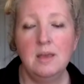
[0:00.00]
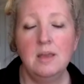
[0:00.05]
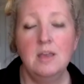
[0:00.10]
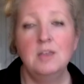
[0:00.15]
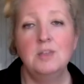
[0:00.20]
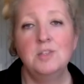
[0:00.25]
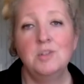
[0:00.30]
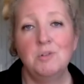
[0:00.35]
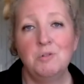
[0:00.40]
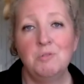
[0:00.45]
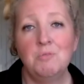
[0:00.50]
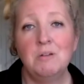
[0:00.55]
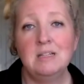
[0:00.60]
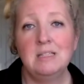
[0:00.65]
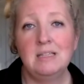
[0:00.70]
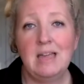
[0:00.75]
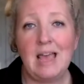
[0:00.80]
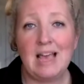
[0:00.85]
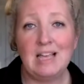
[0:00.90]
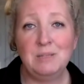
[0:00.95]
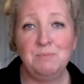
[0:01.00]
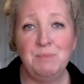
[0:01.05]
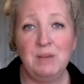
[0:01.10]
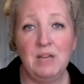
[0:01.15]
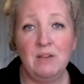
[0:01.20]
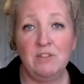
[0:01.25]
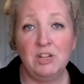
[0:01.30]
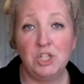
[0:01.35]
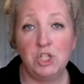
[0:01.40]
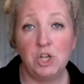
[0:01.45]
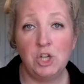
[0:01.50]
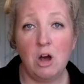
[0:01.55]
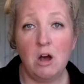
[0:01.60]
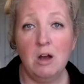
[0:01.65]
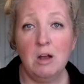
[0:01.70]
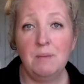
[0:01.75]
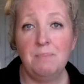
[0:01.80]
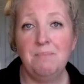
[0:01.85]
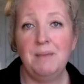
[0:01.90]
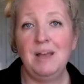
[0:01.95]
So it wasn't as big of a
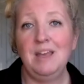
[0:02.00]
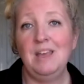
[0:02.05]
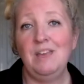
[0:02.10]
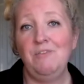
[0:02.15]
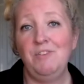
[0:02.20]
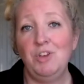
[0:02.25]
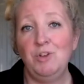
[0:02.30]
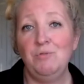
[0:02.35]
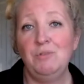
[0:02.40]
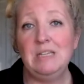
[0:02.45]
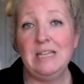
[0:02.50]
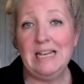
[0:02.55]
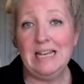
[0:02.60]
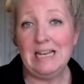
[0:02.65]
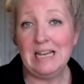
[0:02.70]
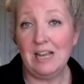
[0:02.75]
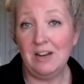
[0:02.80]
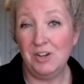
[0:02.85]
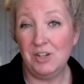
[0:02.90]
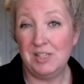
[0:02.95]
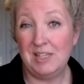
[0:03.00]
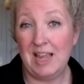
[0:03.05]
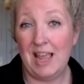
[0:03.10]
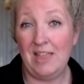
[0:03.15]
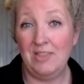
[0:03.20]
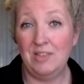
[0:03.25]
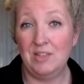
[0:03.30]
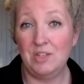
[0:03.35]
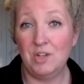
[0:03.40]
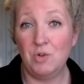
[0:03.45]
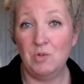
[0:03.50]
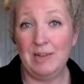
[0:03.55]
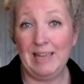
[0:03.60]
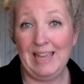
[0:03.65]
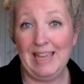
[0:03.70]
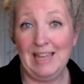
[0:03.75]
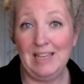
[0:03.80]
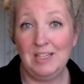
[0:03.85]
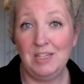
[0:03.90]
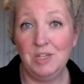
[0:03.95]
shock, but if you didn't understand this going
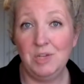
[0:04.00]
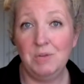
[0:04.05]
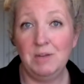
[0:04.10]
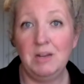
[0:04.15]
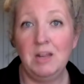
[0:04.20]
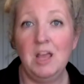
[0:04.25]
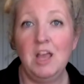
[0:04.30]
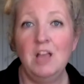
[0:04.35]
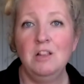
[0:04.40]
into it,